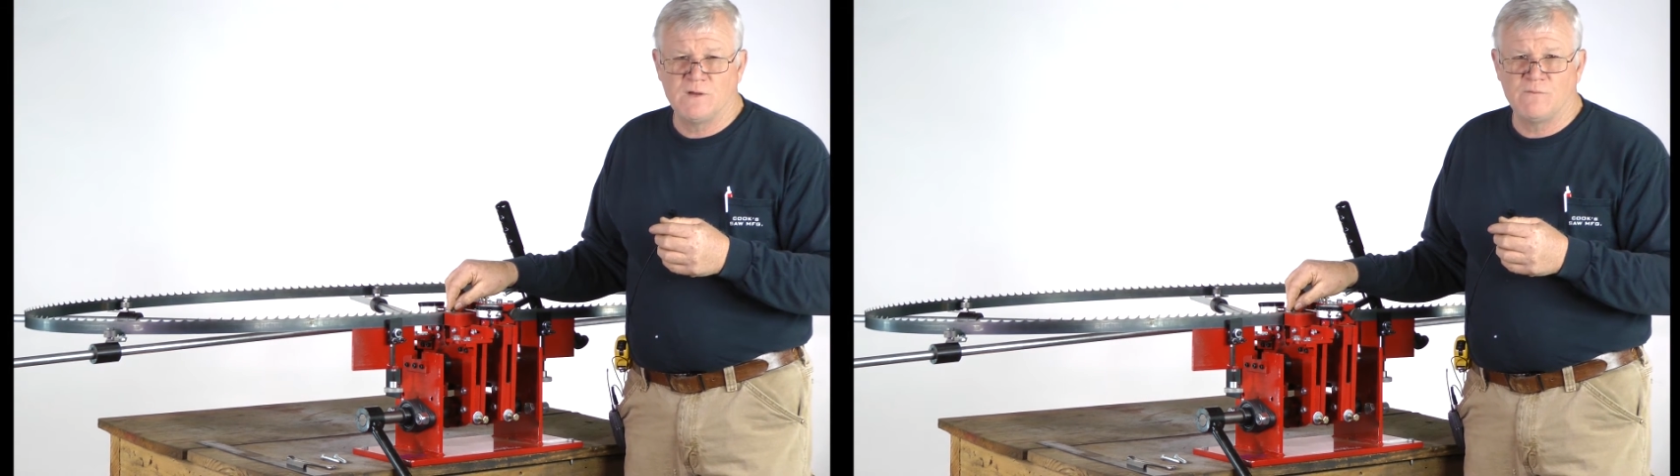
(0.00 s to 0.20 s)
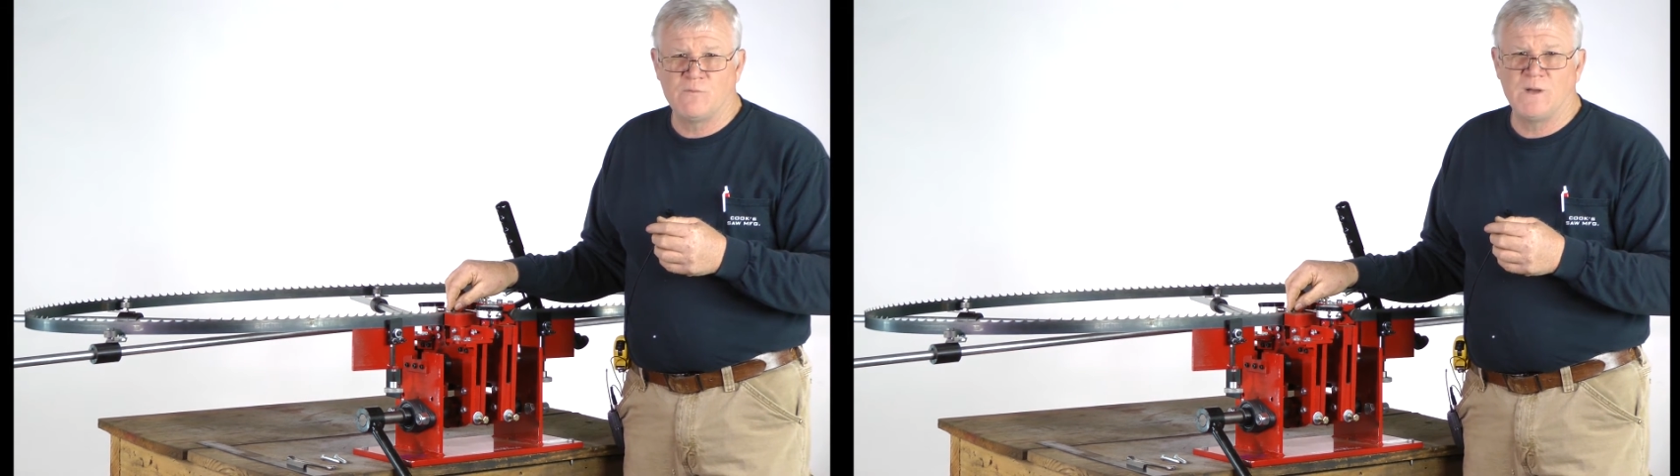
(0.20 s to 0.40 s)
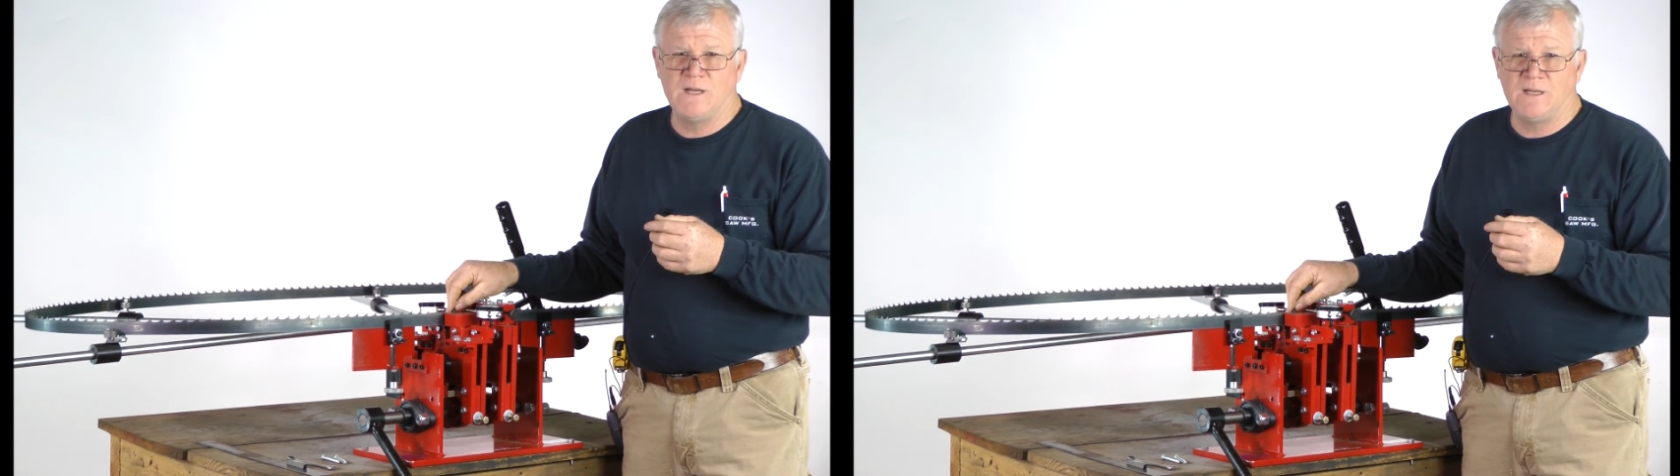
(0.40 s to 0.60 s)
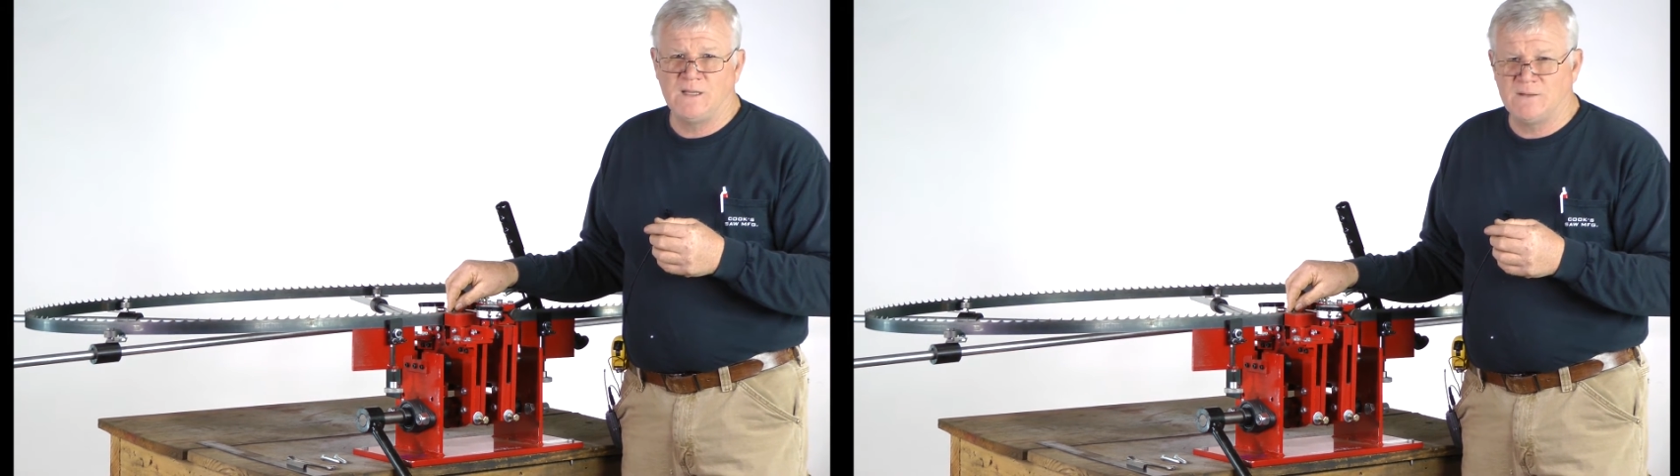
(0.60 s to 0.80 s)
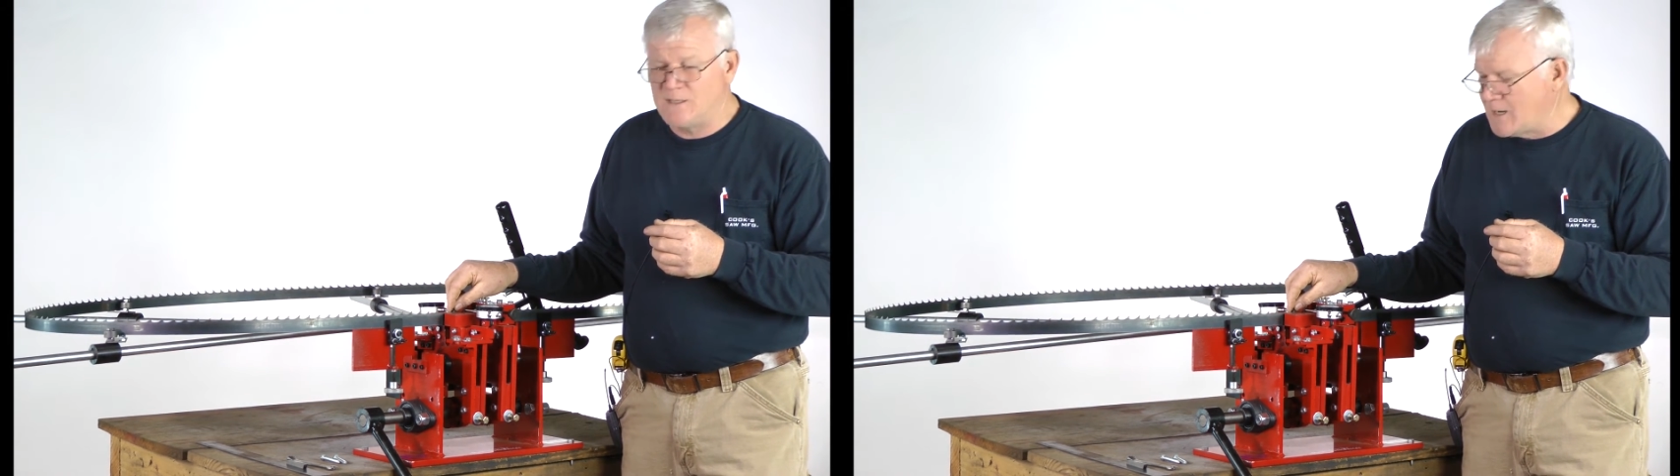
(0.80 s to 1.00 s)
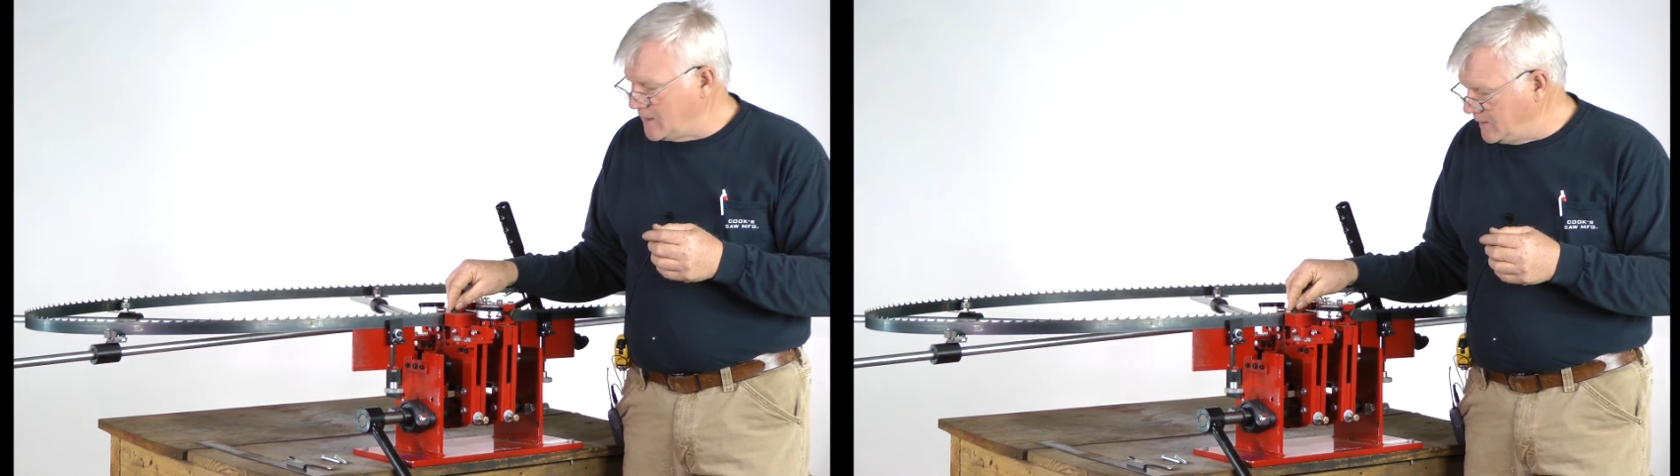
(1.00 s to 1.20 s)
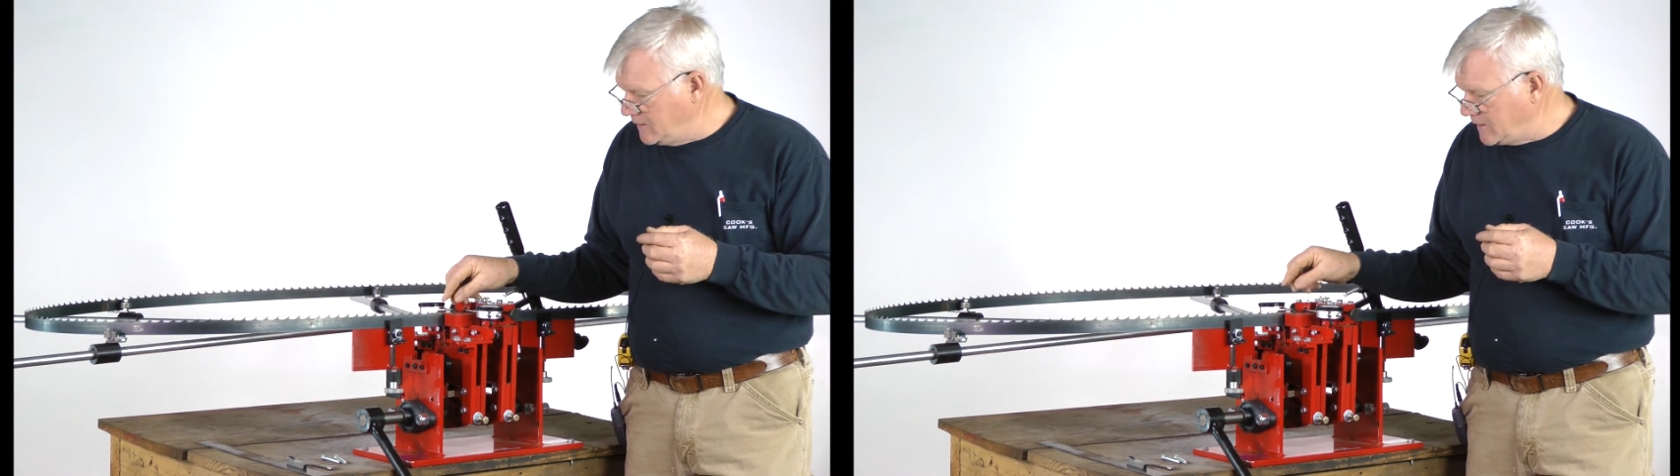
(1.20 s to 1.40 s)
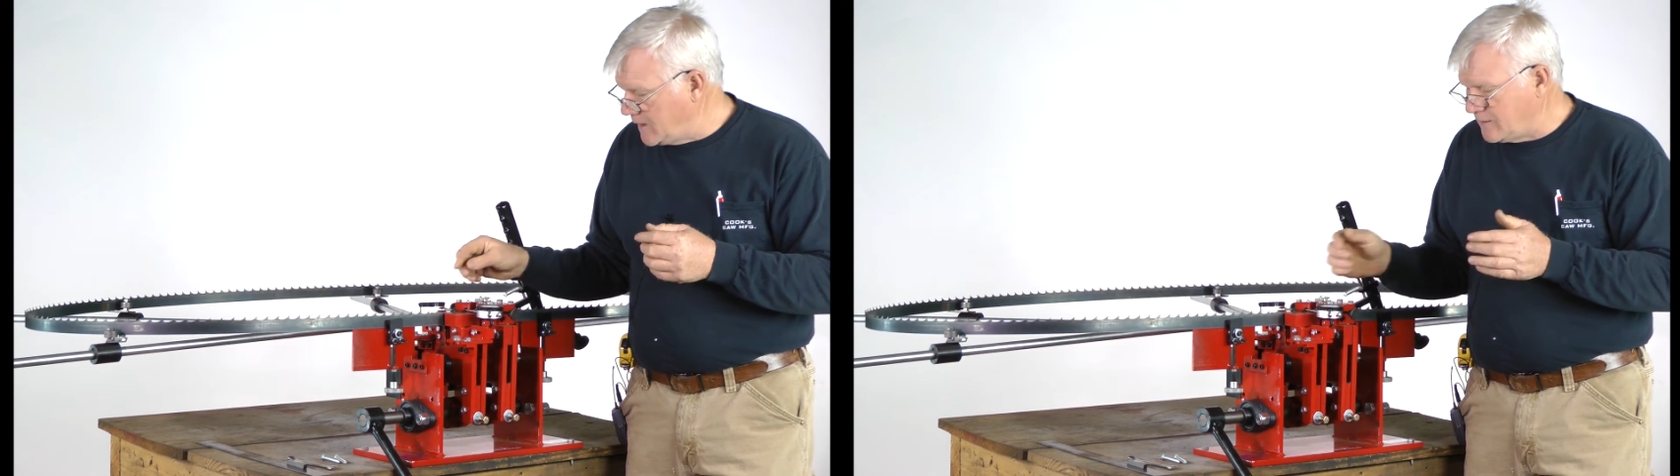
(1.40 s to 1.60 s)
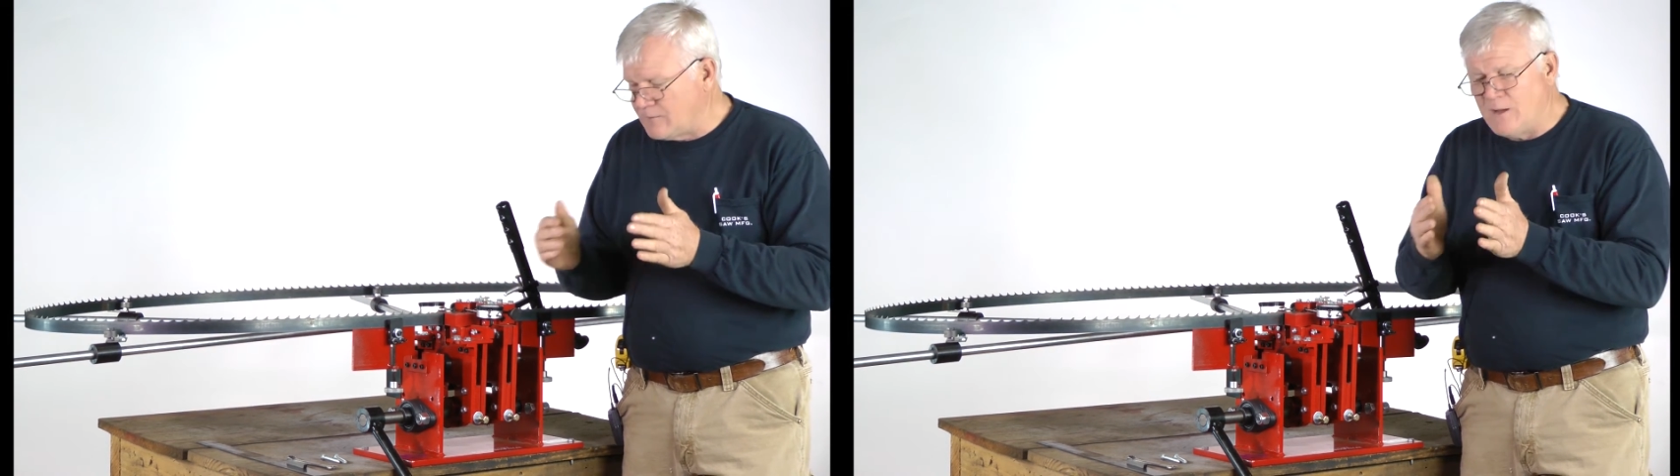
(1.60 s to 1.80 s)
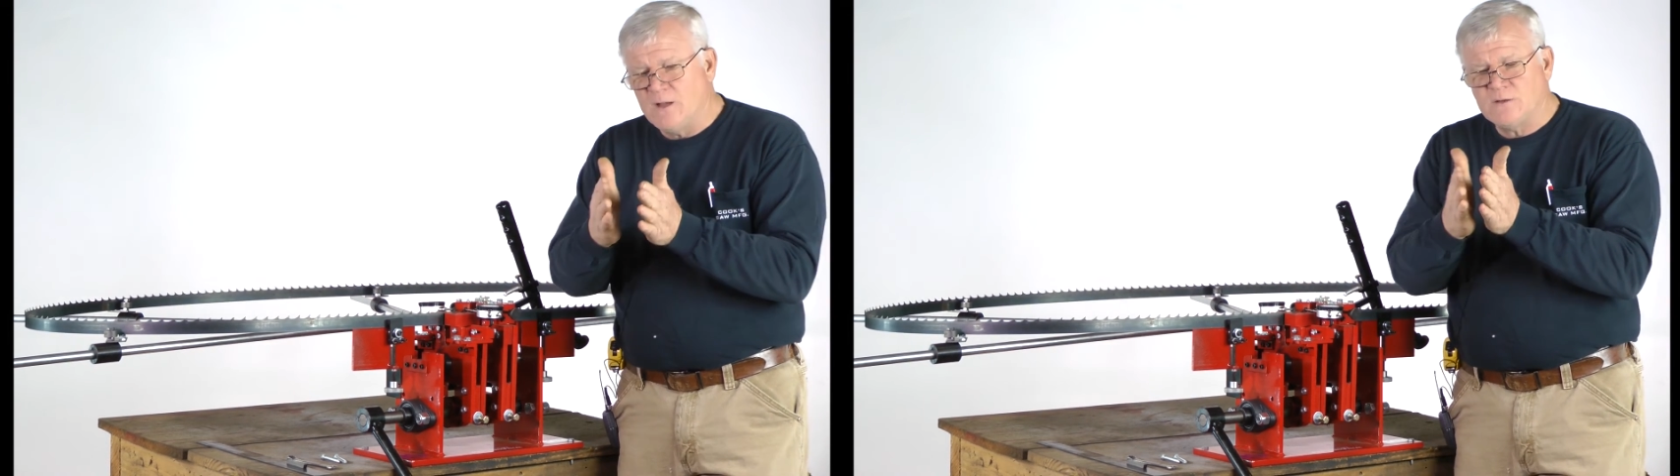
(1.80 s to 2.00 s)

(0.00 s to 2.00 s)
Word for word: of reading in the dial indicator.